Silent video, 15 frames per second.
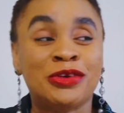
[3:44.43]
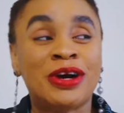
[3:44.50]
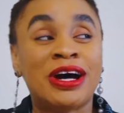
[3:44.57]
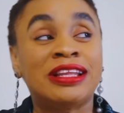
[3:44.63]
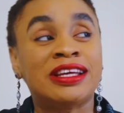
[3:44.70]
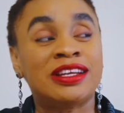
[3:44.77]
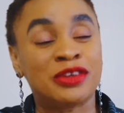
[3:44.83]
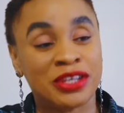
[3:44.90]
know,
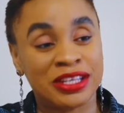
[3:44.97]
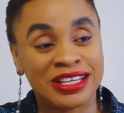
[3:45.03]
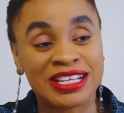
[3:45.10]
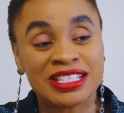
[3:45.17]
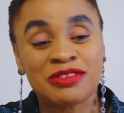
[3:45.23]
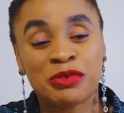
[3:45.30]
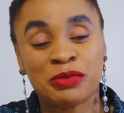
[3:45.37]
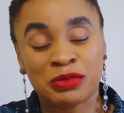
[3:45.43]
and then okay,
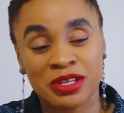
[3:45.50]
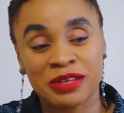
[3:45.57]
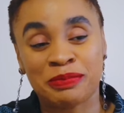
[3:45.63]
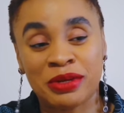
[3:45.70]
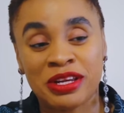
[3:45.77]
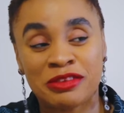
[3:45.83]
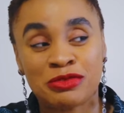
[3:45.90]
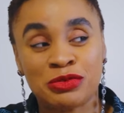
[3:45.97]
that's even
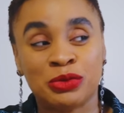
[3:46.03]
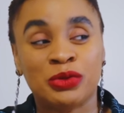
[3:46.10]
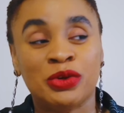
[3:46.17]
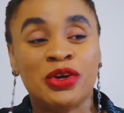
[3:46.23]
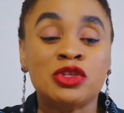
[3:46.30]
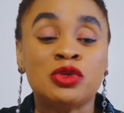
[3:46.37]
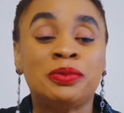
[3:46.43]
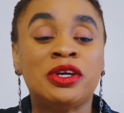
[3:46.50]
playful.
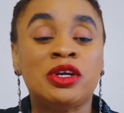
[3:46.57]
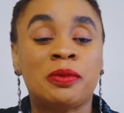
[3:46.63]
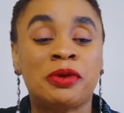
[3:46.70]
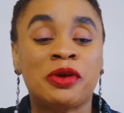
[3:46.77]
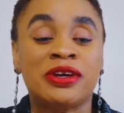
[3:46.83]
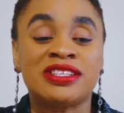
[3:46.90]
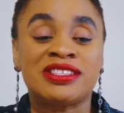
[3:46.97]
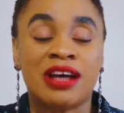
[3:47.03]
You'll be in your
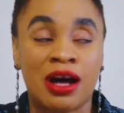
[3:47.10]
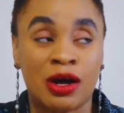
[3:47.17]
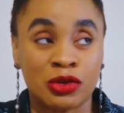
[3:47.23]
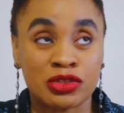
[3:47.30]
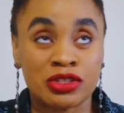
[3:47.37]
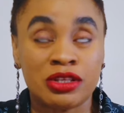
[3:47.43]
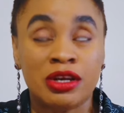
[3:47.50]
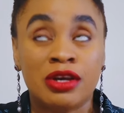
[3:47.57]
parents'
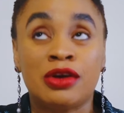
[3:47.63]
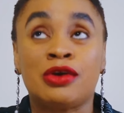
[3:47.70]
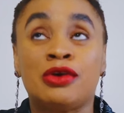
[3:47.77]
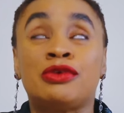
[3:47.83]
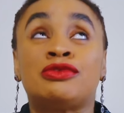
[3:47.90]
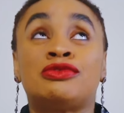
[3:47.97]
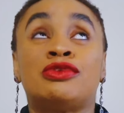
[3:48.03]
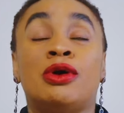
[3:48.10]
house
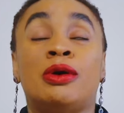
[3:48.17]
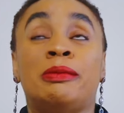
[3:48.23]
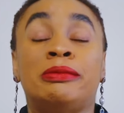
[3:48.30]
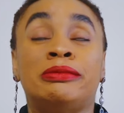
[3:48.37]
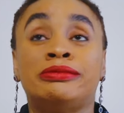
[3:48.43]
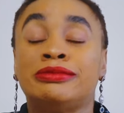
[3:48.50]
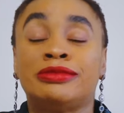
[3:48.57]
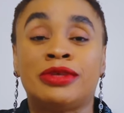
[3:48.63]

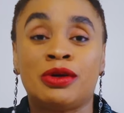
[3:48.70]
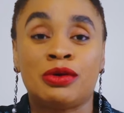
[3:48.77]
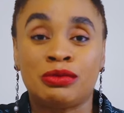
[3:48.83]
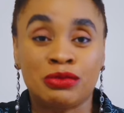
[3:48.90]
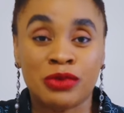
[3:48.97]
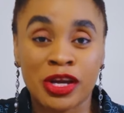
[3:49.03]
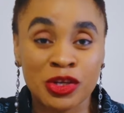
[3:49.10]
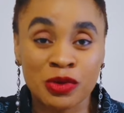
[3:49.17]
from
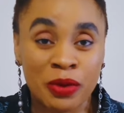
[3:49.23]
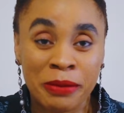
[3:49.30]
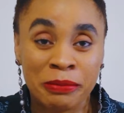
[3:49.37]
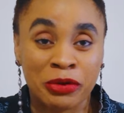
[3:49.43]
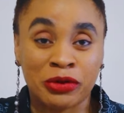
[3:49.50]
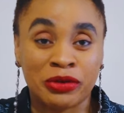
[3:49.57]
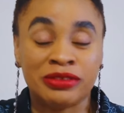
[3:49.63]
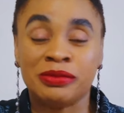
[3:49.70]
when you were
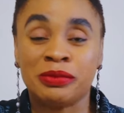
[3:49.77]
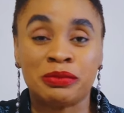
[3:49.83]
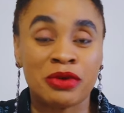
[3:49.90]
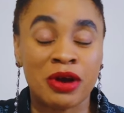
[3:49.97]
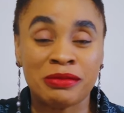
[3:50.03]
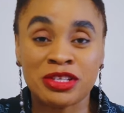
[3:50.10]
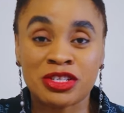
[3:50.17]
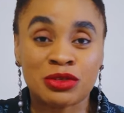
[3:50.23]
born,
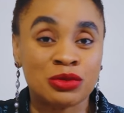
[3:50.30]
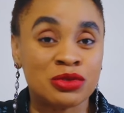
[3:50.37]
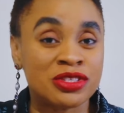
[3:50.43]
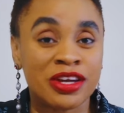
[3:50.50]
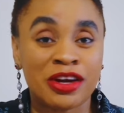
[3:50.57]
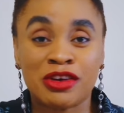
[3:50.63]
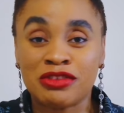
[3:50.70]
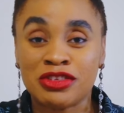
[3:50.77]
primary school,
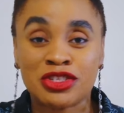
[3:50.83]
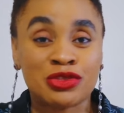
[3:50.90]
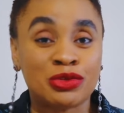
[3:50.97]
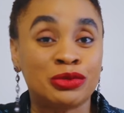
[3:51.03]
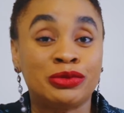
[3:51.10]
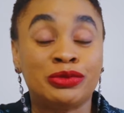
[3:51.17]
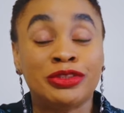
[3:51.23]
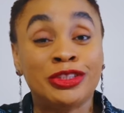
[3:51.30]
secondary
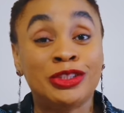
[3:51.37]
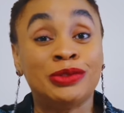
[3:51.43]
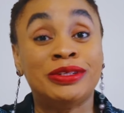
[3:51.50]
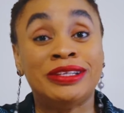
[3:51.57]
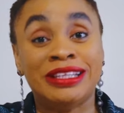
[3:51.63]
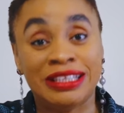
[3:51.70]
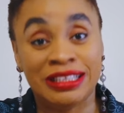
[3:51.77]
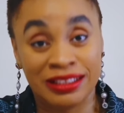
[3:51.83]
school,
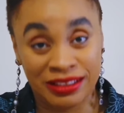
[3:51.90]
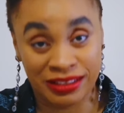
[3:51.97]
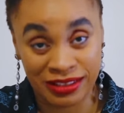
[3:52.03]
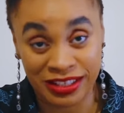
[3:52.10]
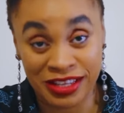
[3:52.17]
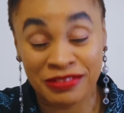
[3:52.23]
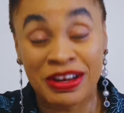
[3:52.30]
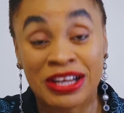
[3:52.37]
uni.
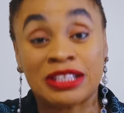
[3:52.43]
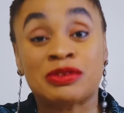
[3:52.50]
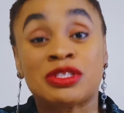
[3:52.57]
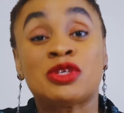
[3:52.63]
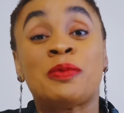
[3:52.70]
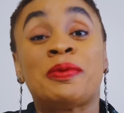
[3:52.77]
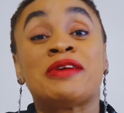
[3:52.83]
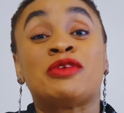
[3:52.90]
In fact, they will
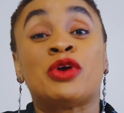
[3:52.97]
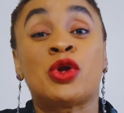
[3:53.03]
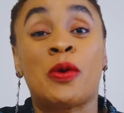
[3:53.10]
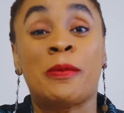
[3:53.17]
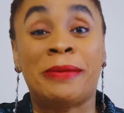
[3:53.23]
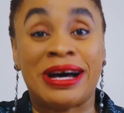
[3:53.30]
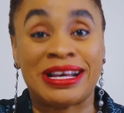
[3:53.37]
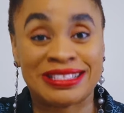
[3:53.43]
still pay for
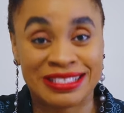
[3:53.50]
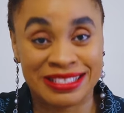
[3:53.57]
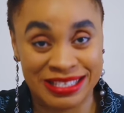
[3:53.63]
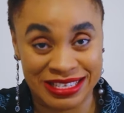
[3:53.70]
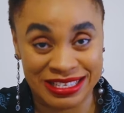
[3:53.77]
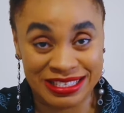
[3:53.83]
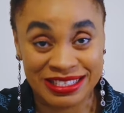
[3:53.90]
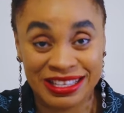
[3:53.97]
your
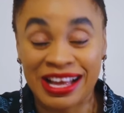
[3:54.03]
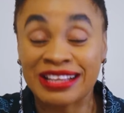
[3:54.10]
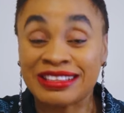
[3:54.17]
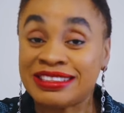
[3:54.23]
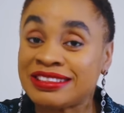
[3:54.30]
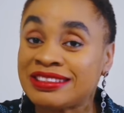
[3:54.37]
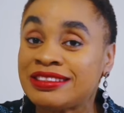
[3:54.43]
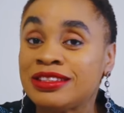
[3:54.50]
masters, and
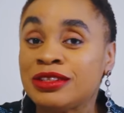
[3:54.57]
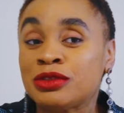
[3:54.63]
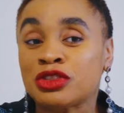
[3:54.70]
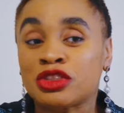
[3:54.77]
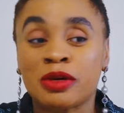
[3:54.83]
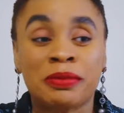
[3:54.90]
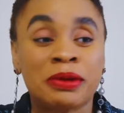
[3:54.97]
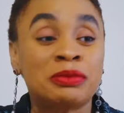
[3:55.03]
still,
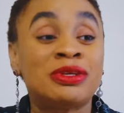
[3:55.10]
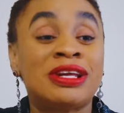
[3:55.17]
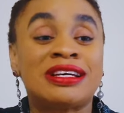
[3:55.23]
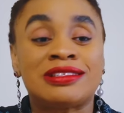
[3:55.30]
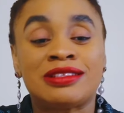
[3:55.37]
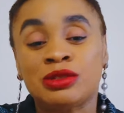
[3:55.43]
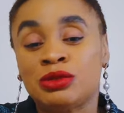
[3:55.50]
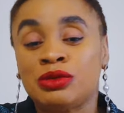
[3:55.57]
some people are
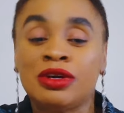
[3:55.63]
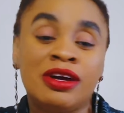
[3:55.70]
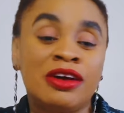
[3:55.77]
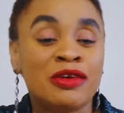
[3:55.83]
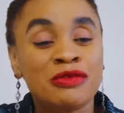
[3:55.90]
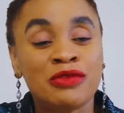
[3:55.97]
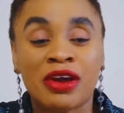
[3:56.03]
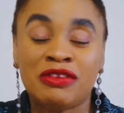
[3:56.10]
still
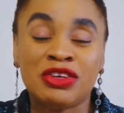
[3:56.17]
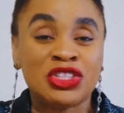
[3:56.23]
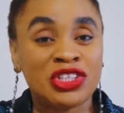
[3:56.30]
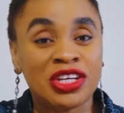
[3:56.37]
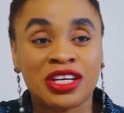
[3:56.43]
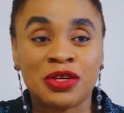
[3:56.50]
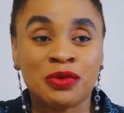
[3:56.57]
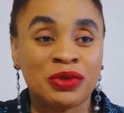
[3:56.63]
very
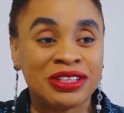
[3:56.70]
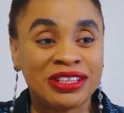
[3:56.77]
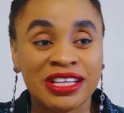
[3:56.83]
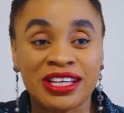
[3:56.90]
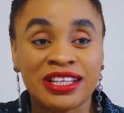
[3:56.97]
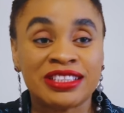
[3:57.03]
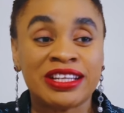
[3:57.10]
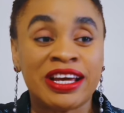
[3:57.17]
shaky with
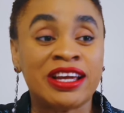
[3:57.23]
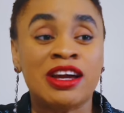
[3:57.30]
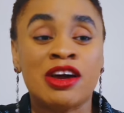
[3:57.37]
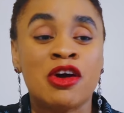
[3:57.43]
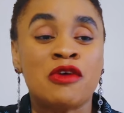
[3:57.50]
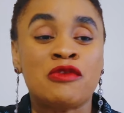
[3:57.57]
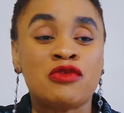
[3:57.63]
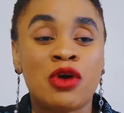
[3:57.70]
things. Like,
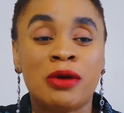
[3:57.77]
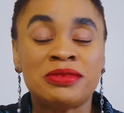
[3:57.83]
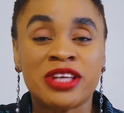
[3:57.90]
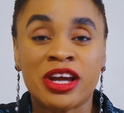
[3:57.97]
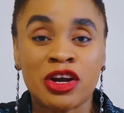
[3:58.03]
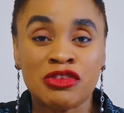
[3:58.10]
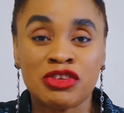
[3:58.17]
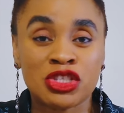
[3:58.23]
from
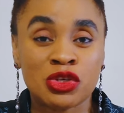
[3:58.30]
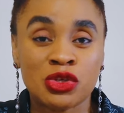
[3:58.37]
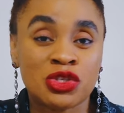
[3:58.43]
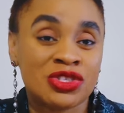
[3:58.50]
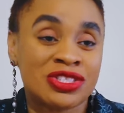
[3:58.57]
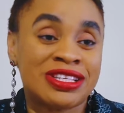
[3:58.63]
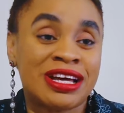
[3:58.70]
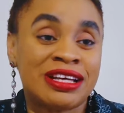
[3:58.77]
secondary school, you
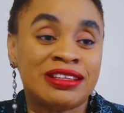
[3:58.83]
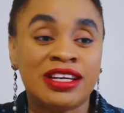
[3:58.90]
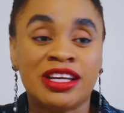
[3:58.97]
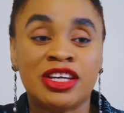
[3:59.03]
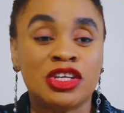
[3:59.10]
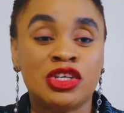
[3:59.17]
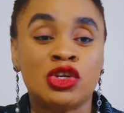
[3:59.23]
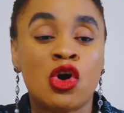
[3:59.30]
should start
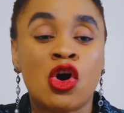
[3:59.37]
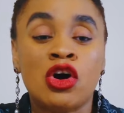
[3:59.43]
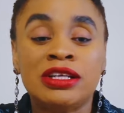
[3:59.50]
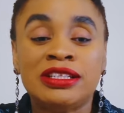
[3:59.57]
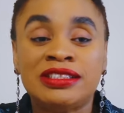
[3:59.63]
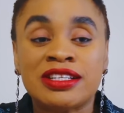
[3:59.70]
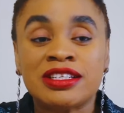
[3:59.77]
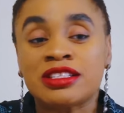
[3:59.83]
thinking, your
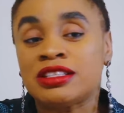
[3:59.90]
holidays